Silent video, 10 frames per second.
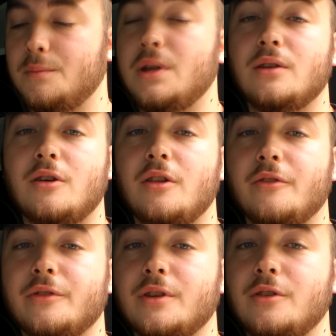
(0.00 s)
meeting all
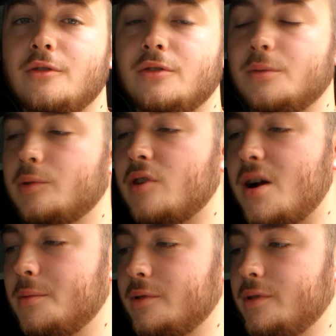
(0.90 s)
of the new
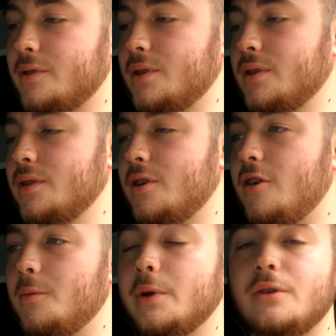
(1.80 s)
subscribers and
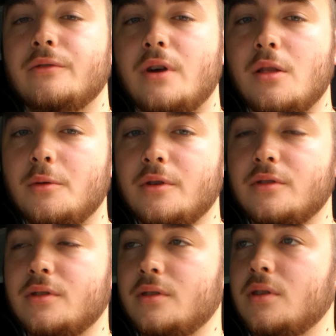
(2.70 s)
all my new
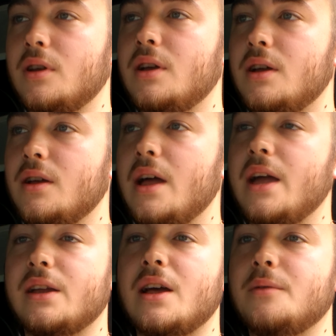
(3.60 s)
followers, and
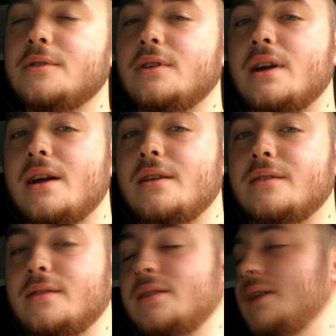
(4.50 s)
hanging out with you guys
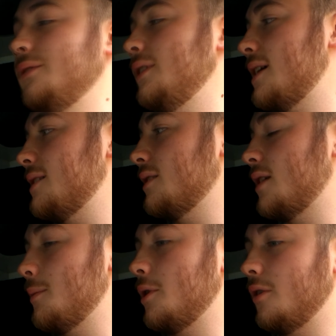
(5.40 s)
and giving you guys a
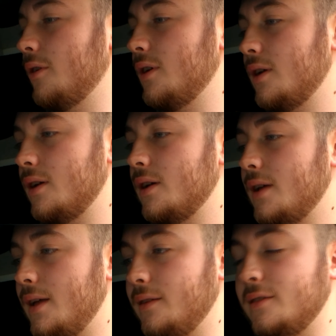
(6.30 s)
demo,
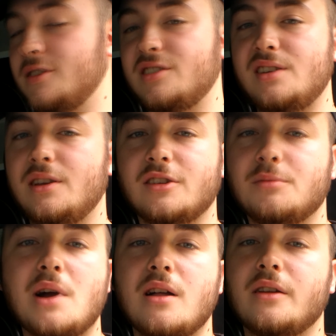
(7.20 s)
and just seeing a
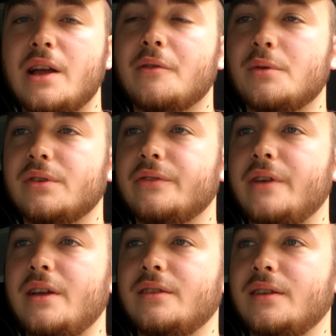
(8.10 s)
smile on everyone's
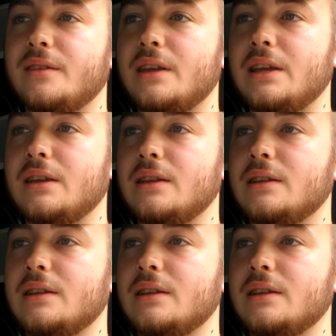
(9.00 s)
face. That's like